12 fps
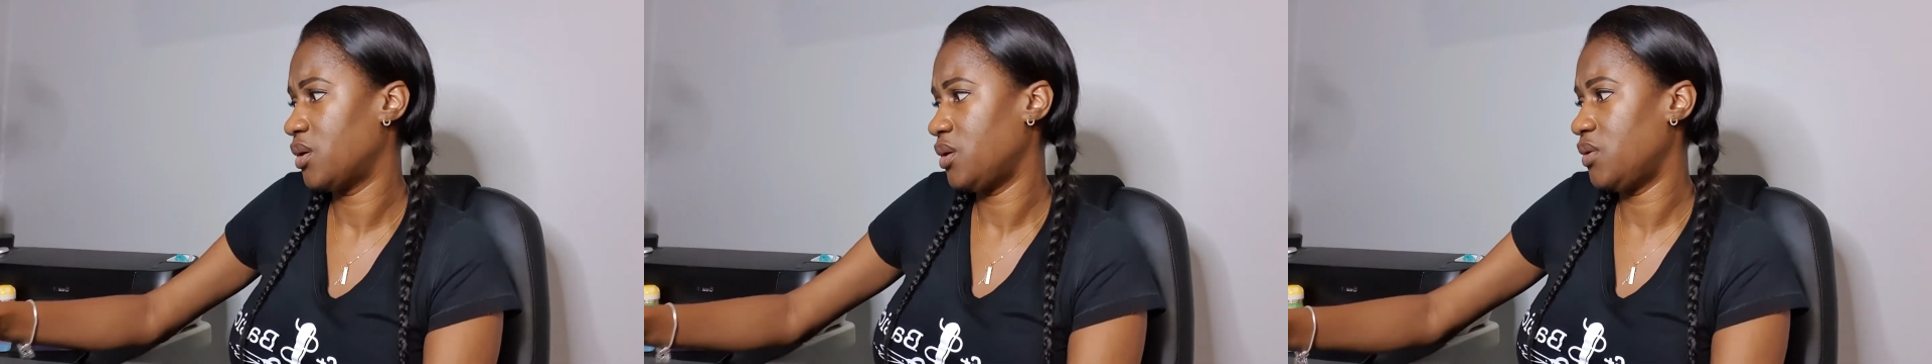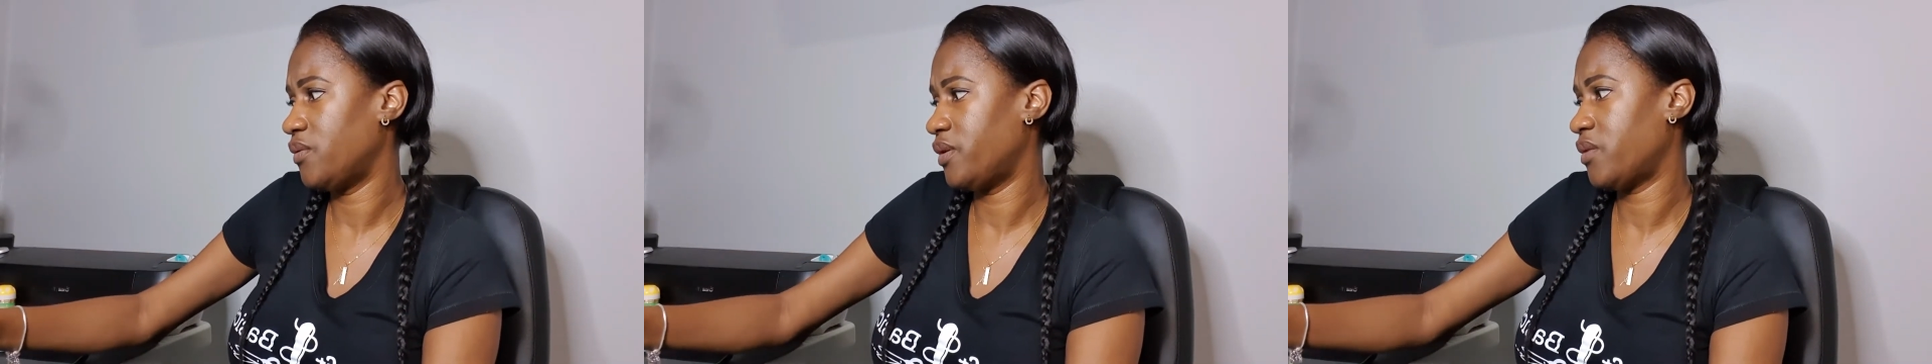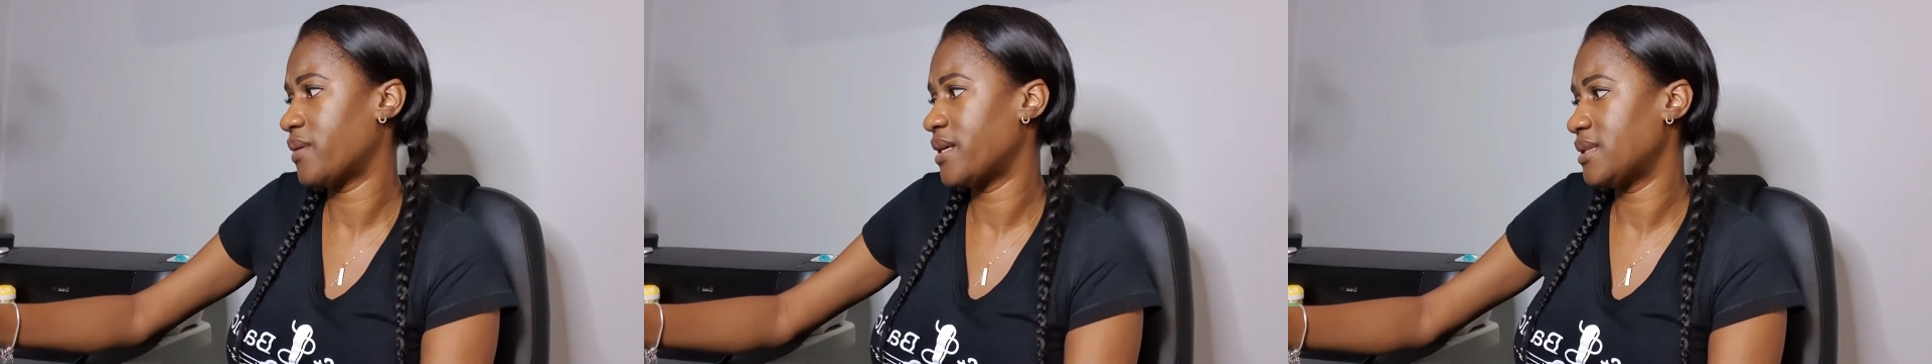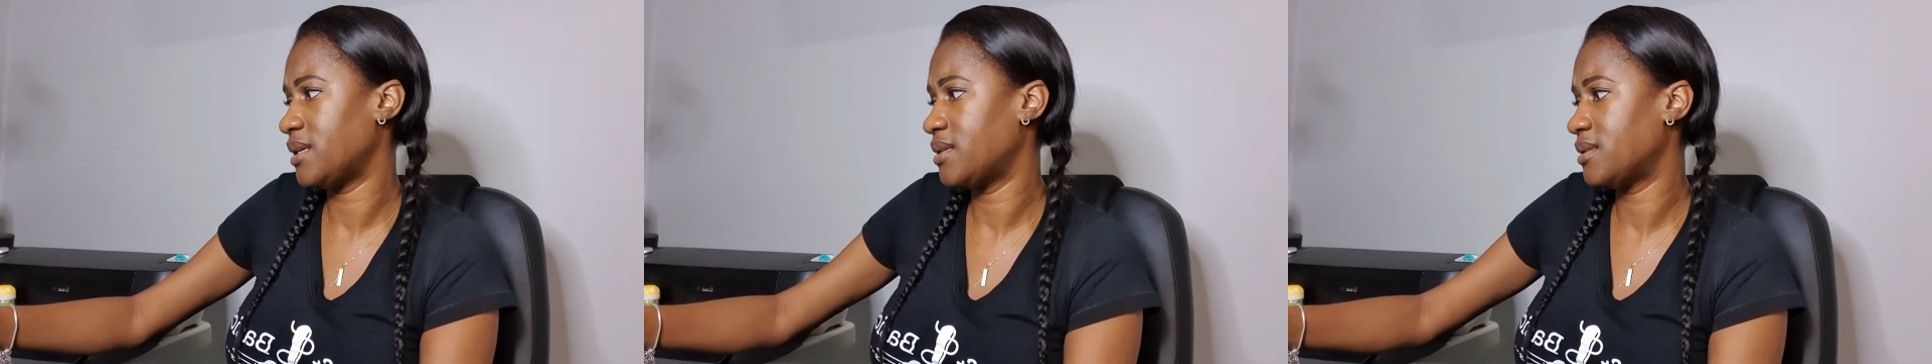UV
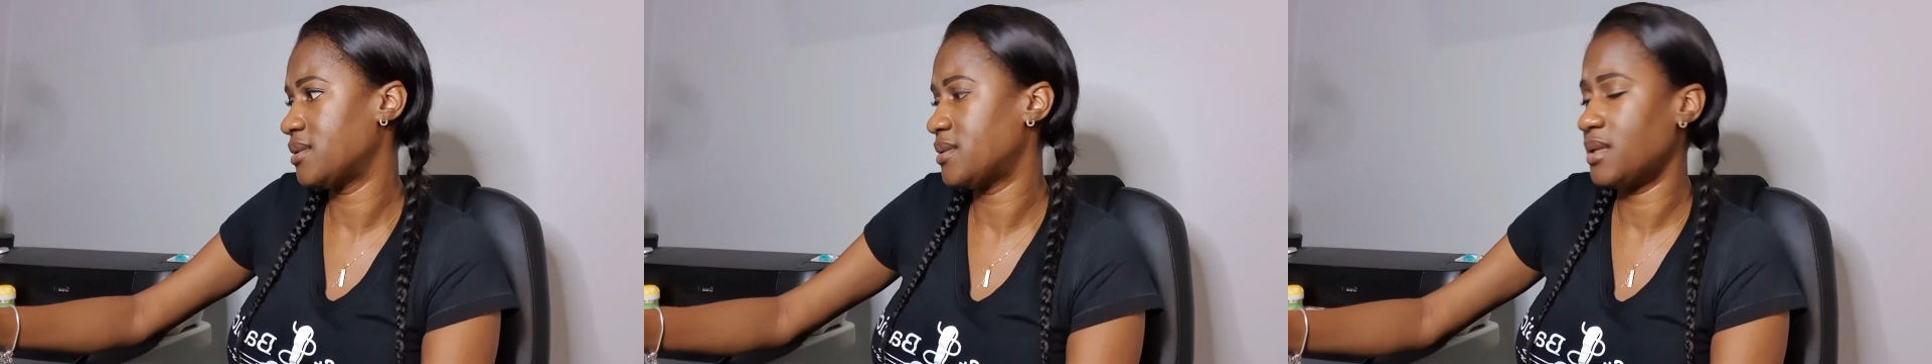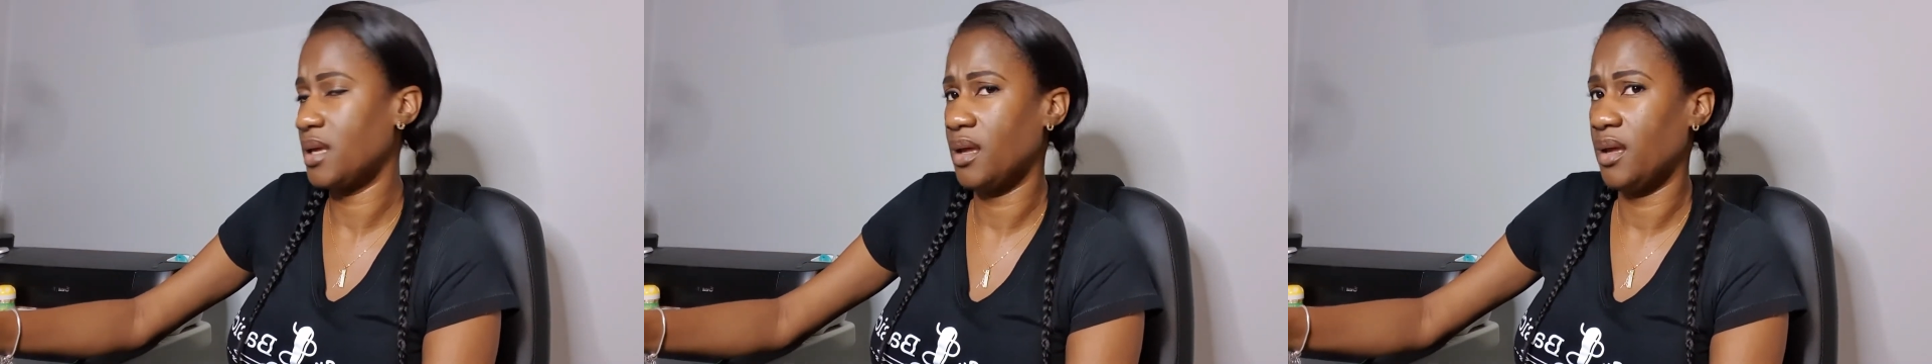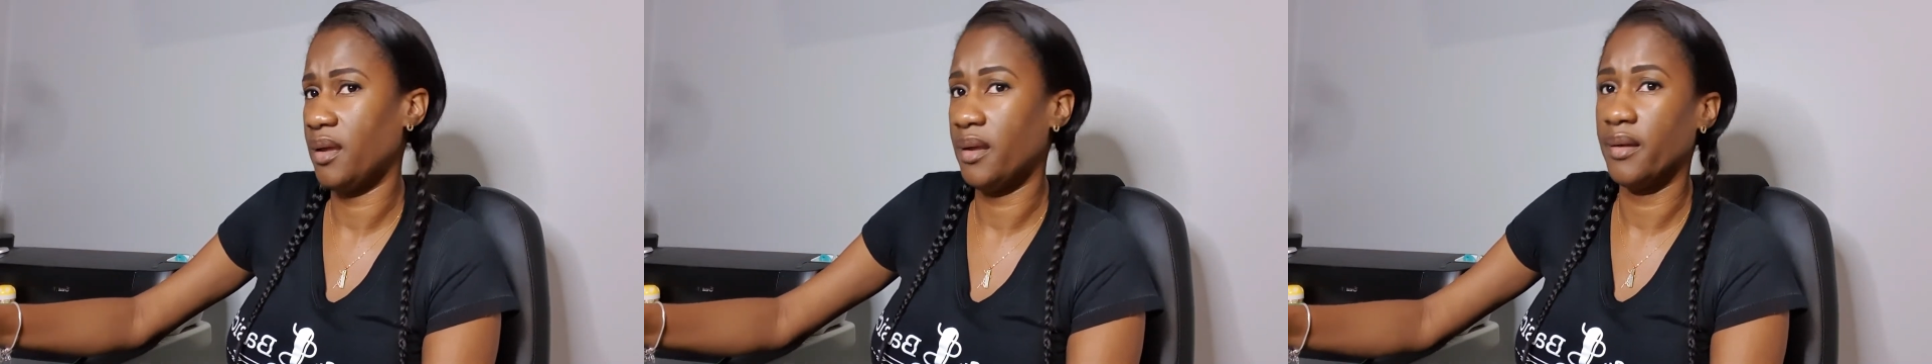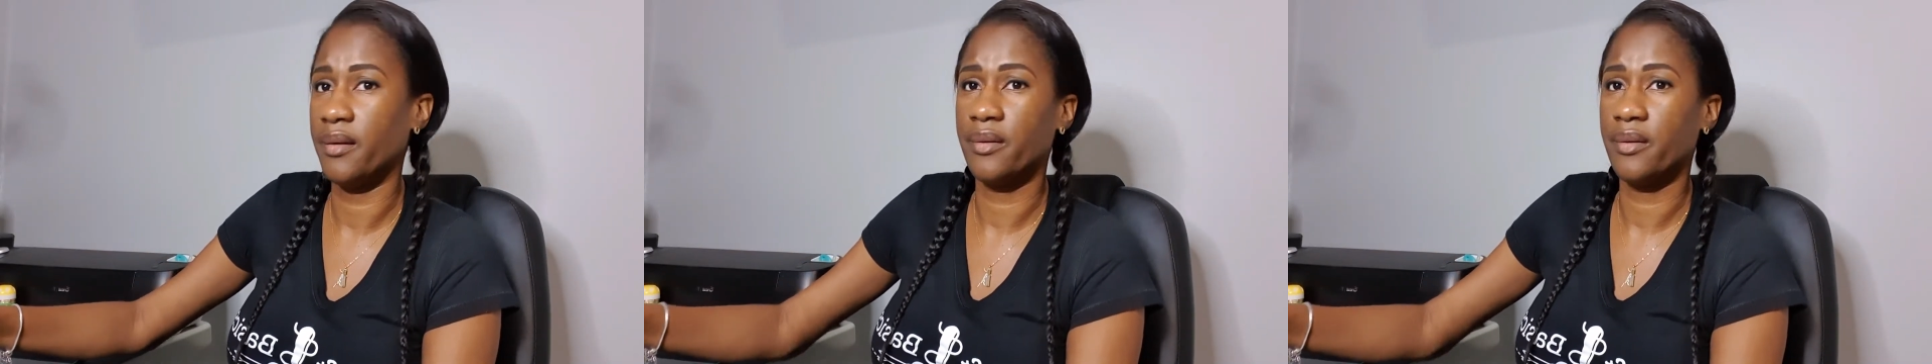resins, they